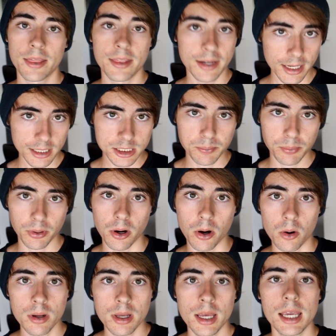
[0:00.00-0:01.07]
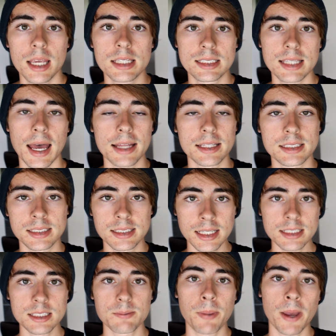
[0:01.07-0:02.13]
the next pro is that
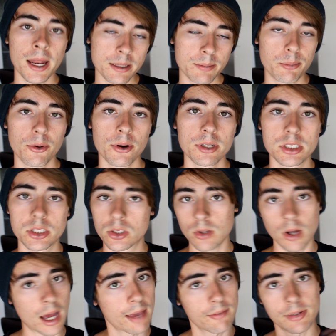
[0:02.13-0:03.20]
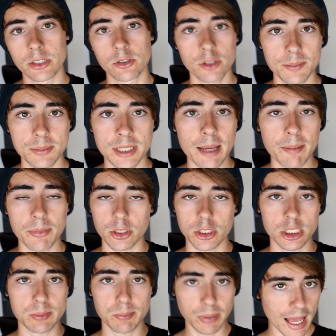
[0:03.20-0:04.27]
since penny boards do not have any grip tape, they're
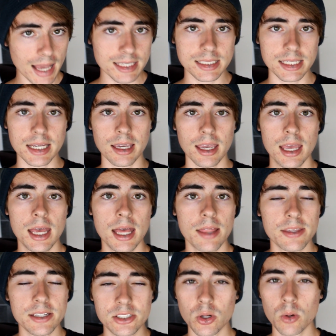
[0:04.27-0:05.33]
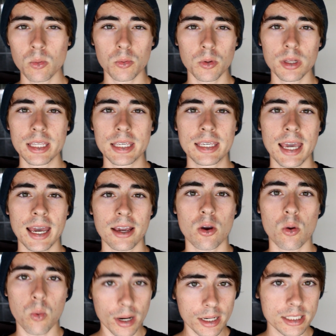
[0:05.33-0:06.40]
just plastic, they don't really get
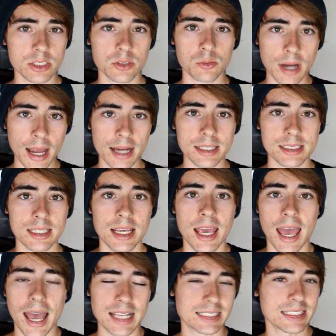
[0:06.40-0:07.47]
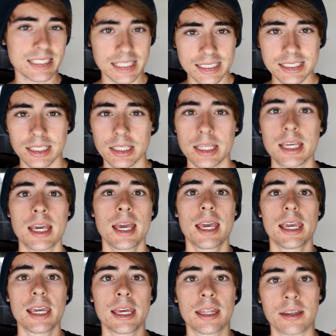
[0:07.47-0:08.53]
quite as wrecked as easily
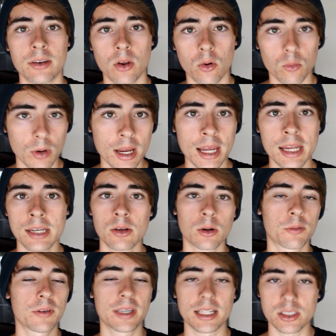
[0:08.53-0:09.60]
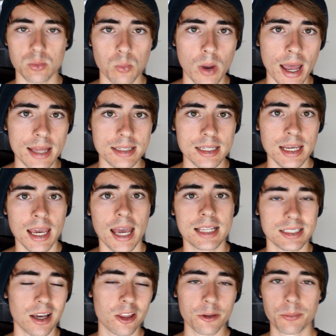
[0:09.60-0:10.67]
in rain or if it gets wet
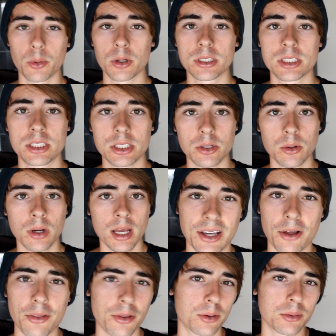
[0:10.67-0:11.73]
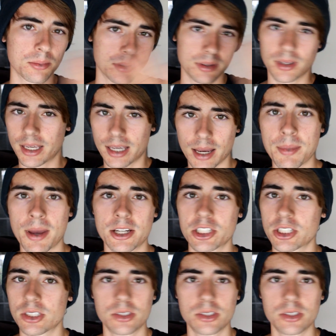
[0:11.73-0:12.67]
as other boards do, although, like I mentioned,